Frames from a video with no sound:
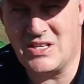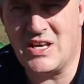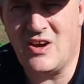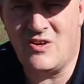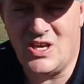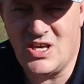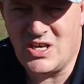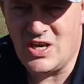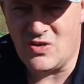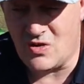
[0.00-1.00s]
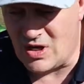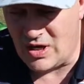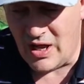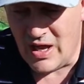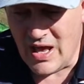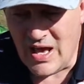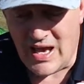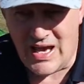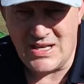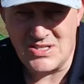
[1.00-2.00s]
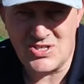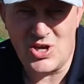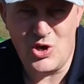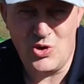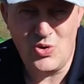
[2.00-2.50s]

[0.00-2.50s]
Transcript: carry your gear in, and so